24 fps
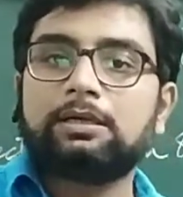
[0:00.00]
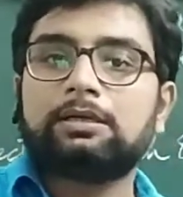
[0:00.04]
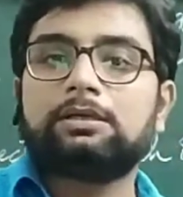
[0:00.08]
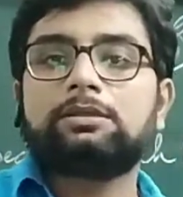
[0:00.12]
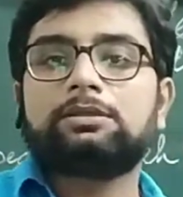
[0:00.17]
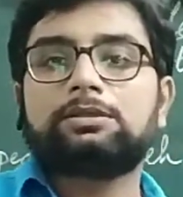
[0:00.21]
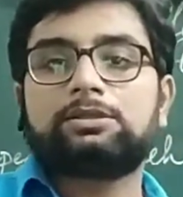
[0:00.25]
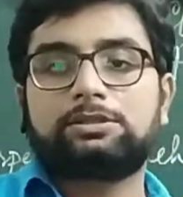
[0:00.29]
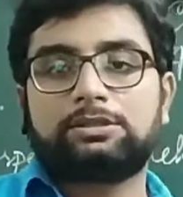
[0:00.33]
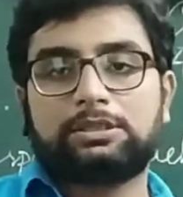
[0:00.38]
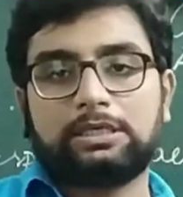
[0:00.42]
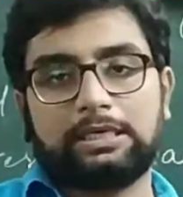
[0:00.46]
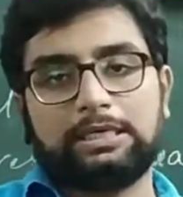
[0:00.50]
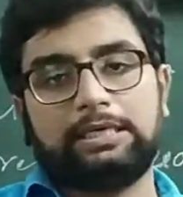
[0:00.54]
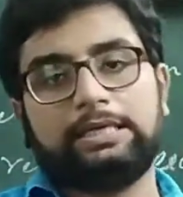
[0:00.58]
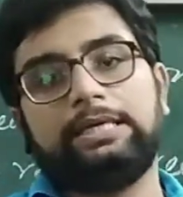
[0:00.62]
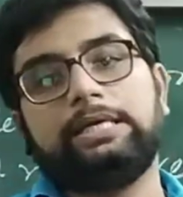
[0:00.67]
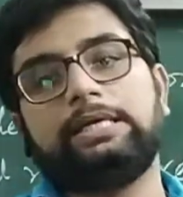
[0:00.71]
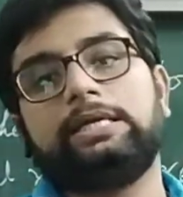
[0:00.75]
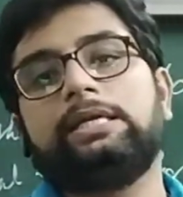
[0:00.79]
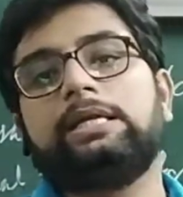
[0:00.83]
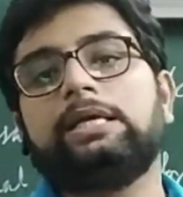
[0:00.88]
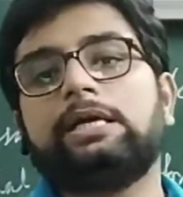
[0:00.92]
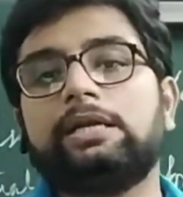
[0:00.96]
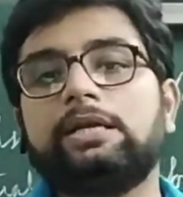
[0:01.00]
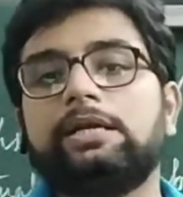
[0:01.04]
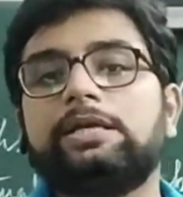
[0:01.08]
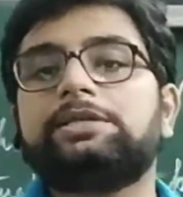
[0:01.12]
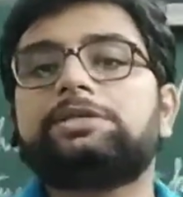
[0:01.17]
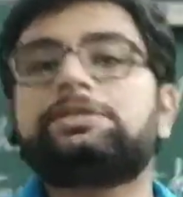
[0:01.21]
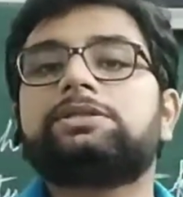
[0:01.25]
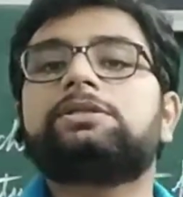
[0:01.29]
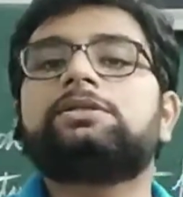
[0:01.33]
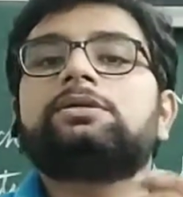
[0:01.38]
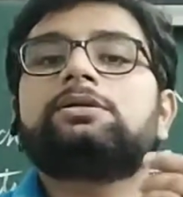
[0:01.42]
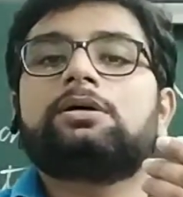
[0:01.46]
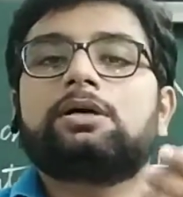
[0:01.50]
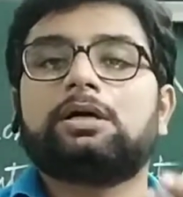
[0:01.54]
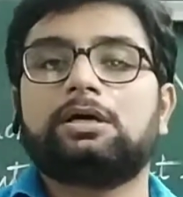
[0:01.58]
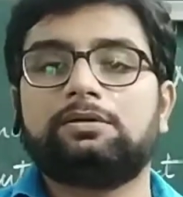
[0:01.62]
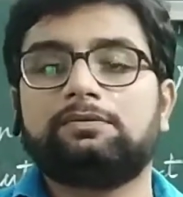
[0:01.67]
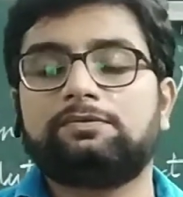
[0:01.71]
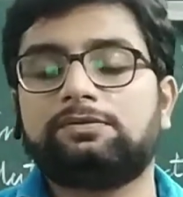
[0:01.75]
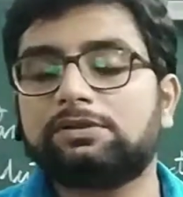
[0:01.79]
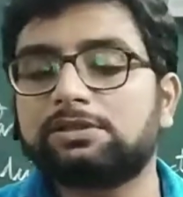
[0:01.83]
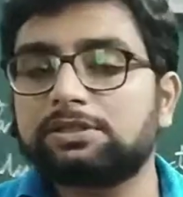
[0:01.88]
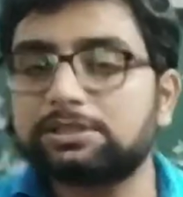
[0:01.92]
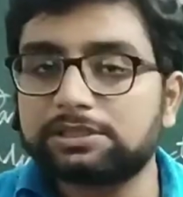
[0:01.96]
study in English,
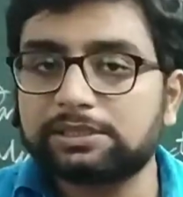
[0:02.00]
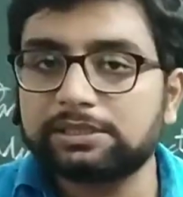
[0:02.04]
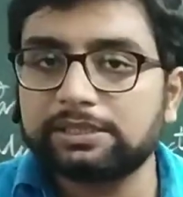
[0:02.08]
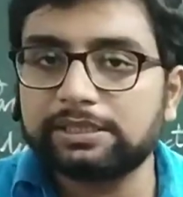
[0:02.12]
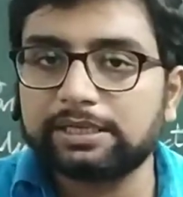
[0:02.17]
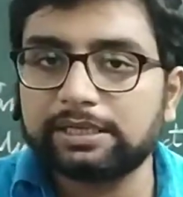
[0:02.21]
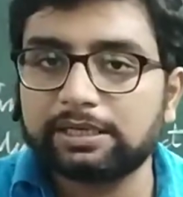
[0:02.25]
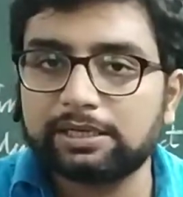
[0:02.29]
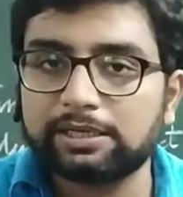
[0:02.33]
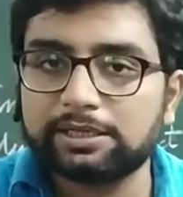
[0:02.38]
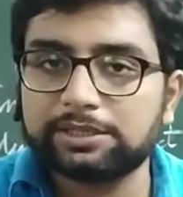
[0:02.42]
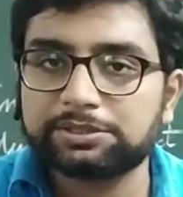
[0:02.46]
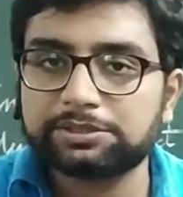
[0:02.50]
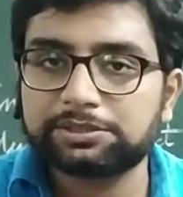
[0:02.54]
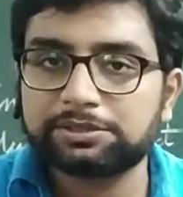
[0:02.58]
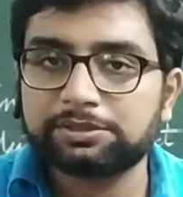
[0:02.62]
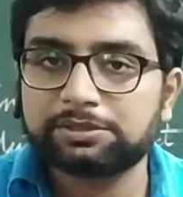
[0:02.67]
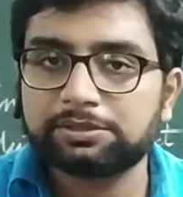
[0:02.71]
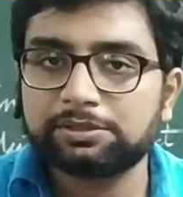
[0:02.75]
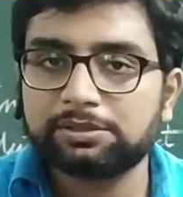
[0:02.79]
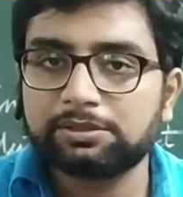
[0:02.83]
converse in English,